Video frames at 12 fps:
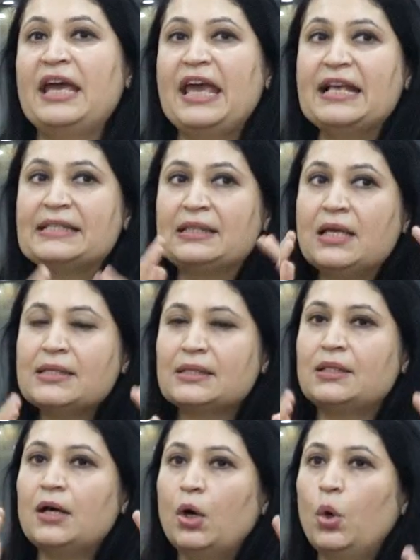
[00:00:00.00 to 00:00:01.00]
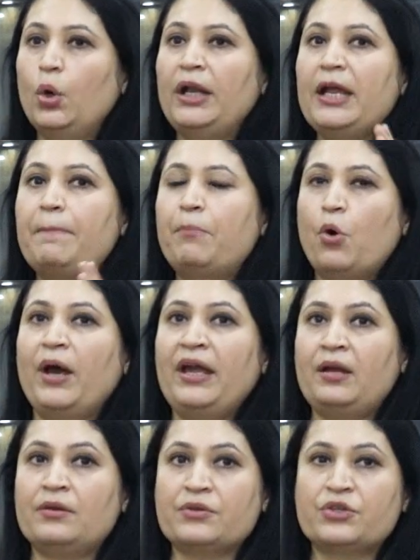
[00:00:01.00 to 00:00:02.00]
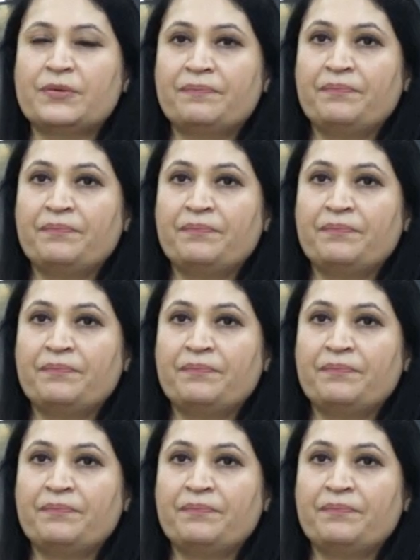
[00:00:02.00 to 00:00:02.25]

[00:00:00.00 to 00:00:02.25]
Is this the only point?